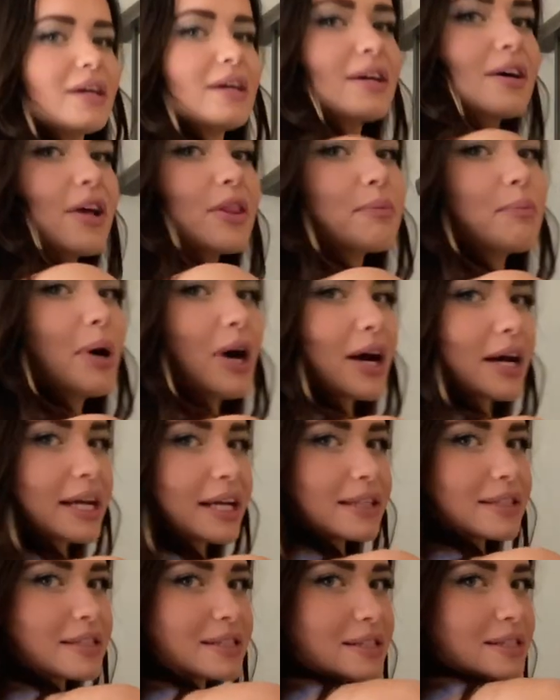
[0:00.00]
got the
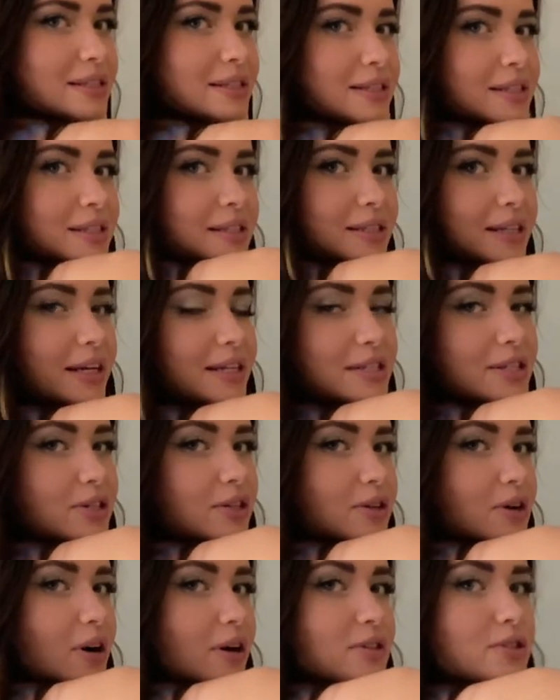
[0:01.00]
pockets, nice
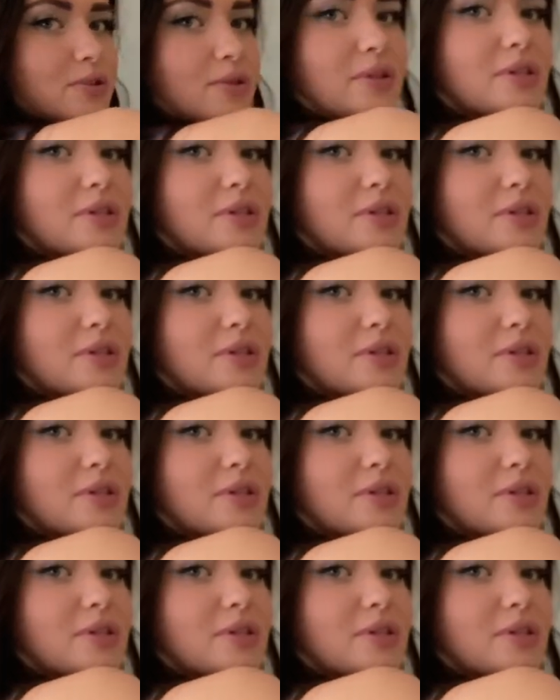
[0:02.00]
little contour